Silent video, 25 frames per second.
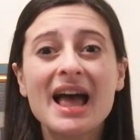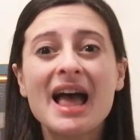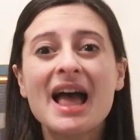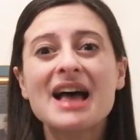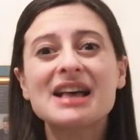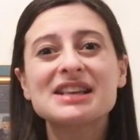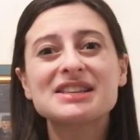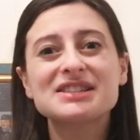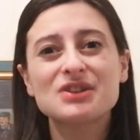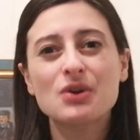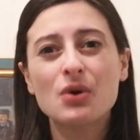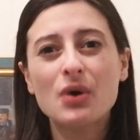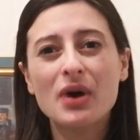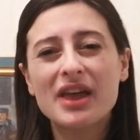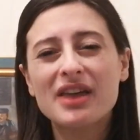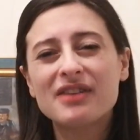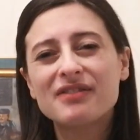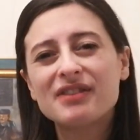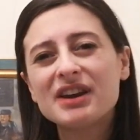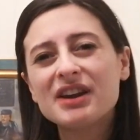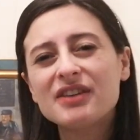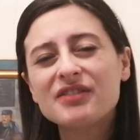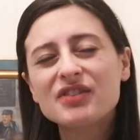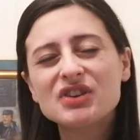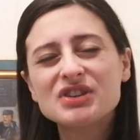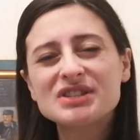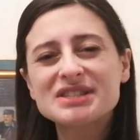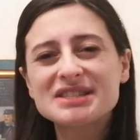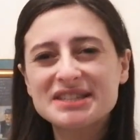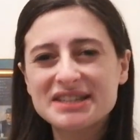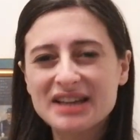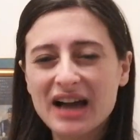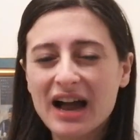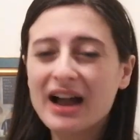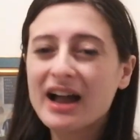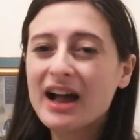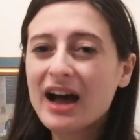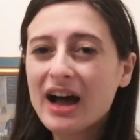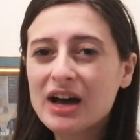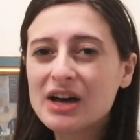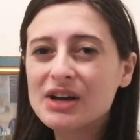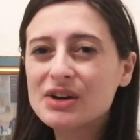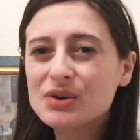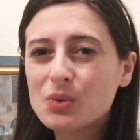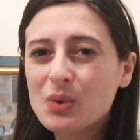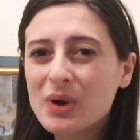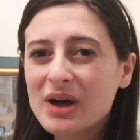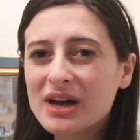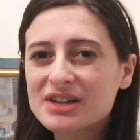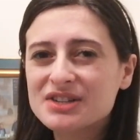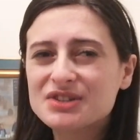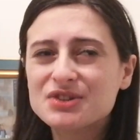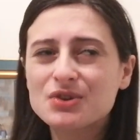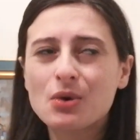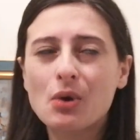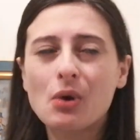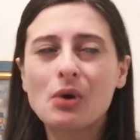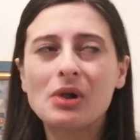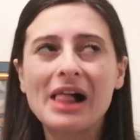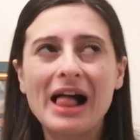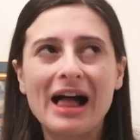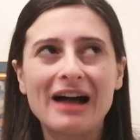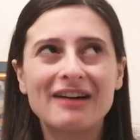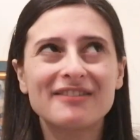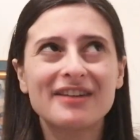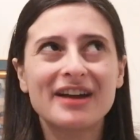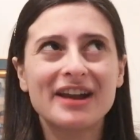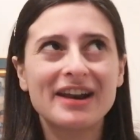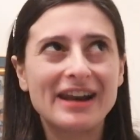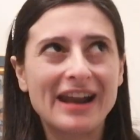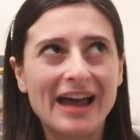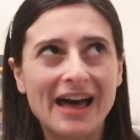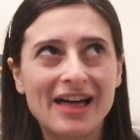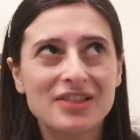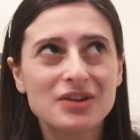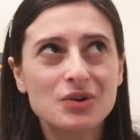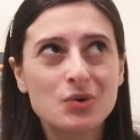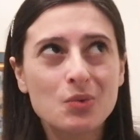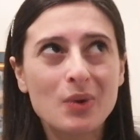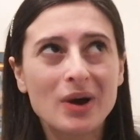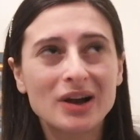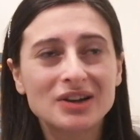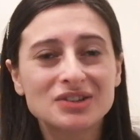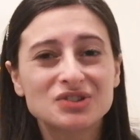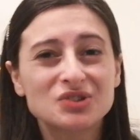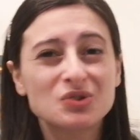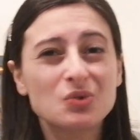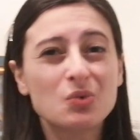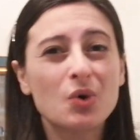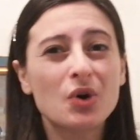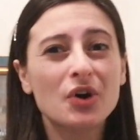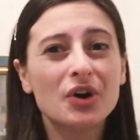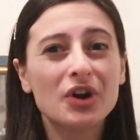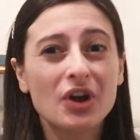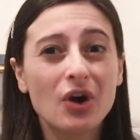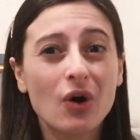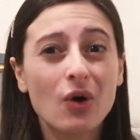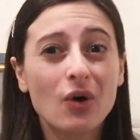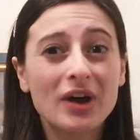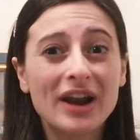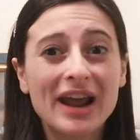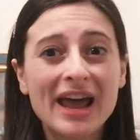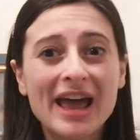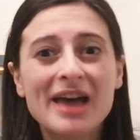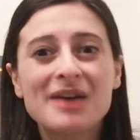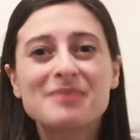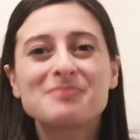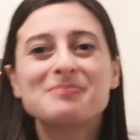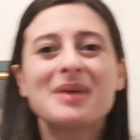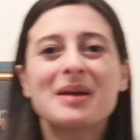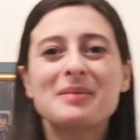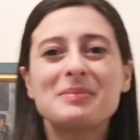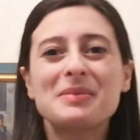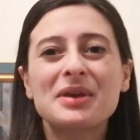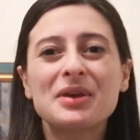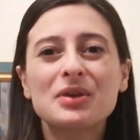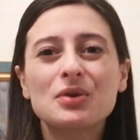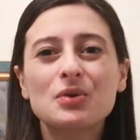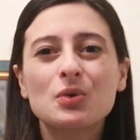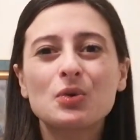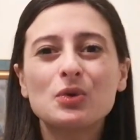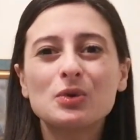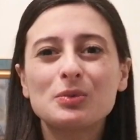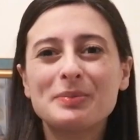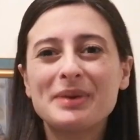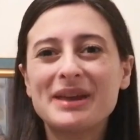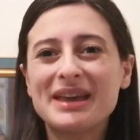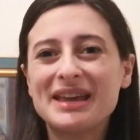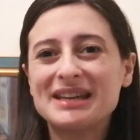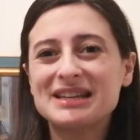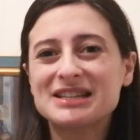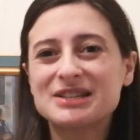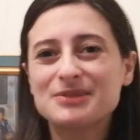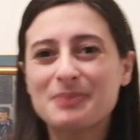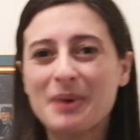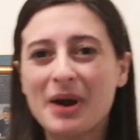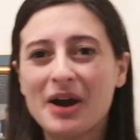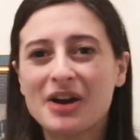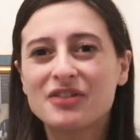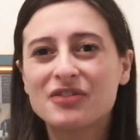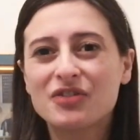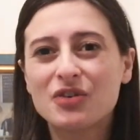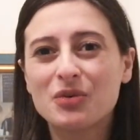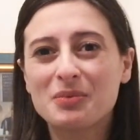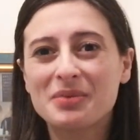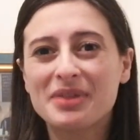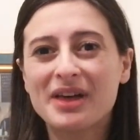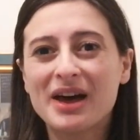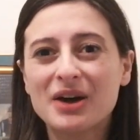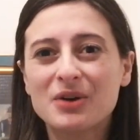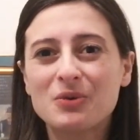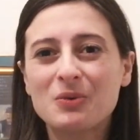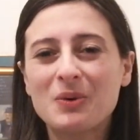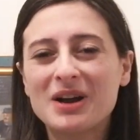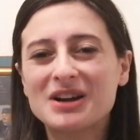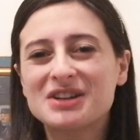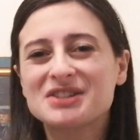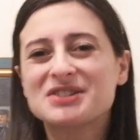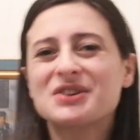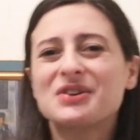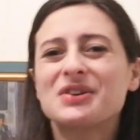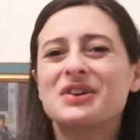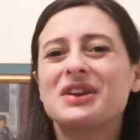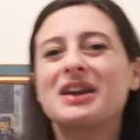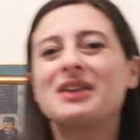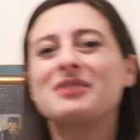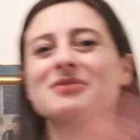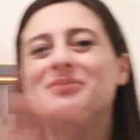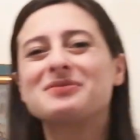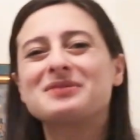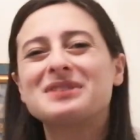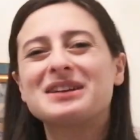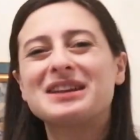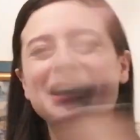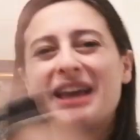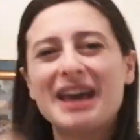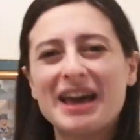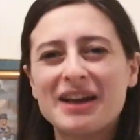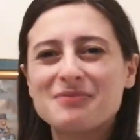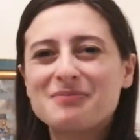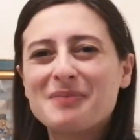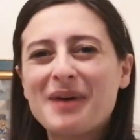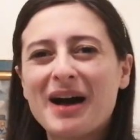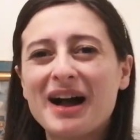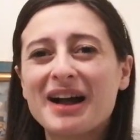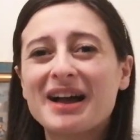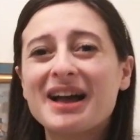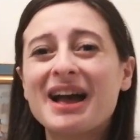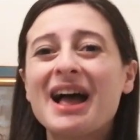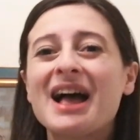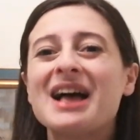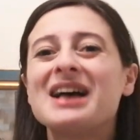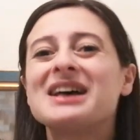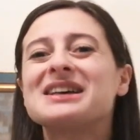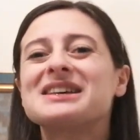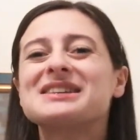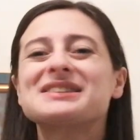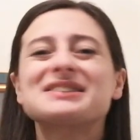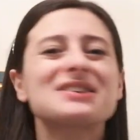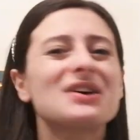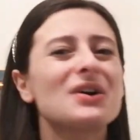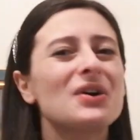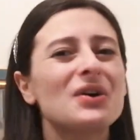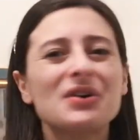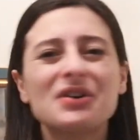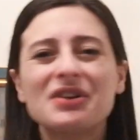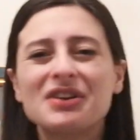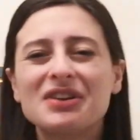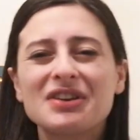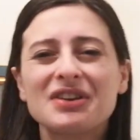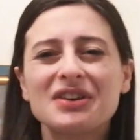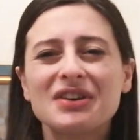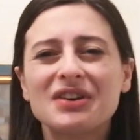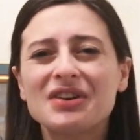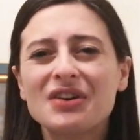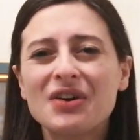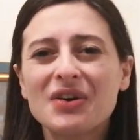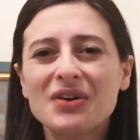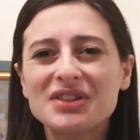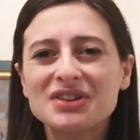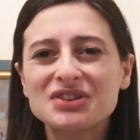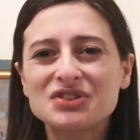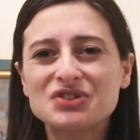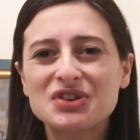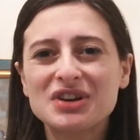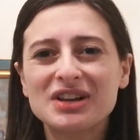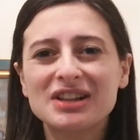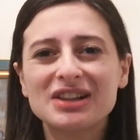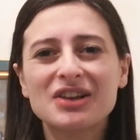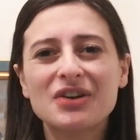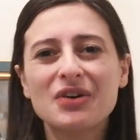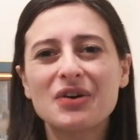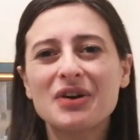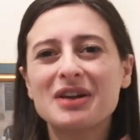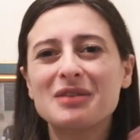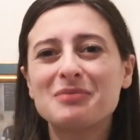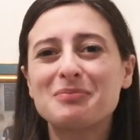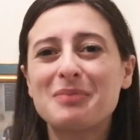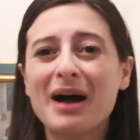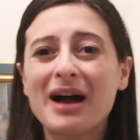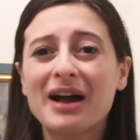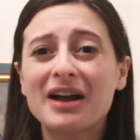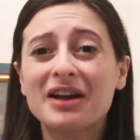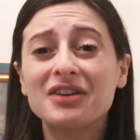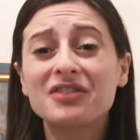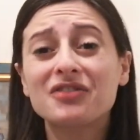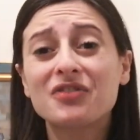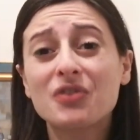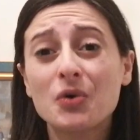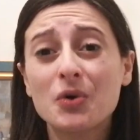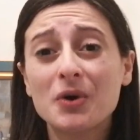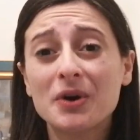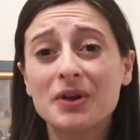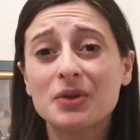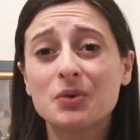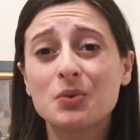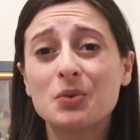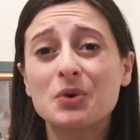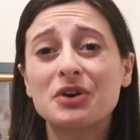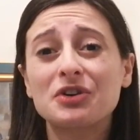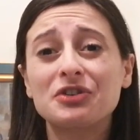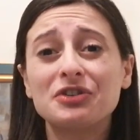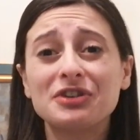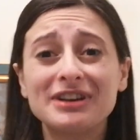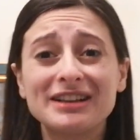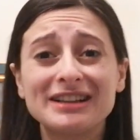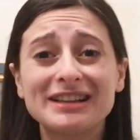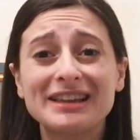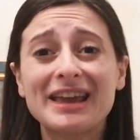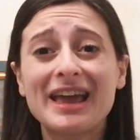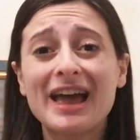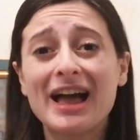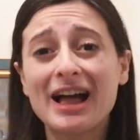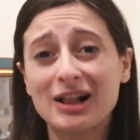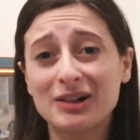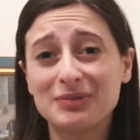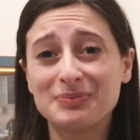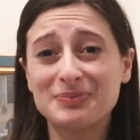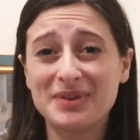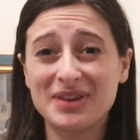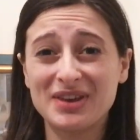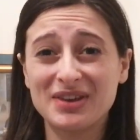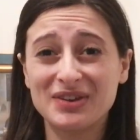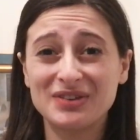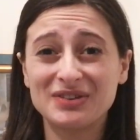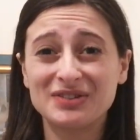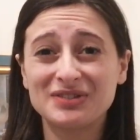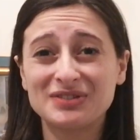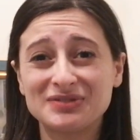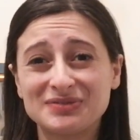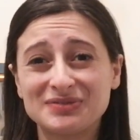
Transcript: So even if you stuck at once, you will have another one to work on. Maybe you will be inspired from that one so you can get back. So you know the drill, going back and forth will really help you.